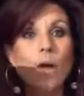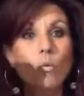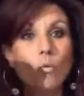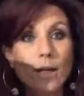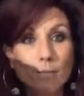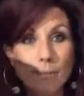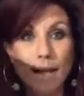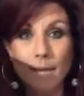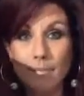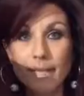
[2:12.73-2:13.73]
what
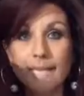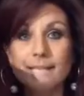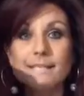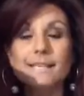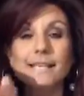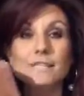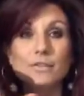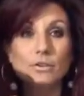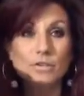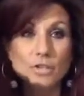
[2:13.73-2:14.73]
matte means is
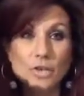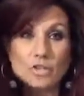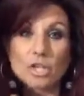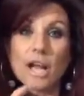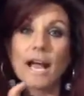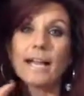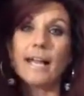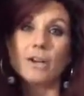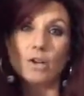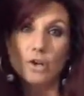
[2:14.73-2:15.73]
there's no shine
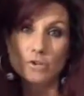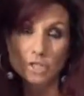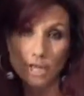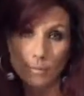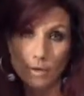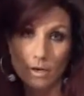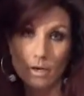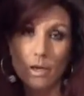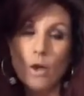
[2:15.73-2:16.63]
and no shimmer.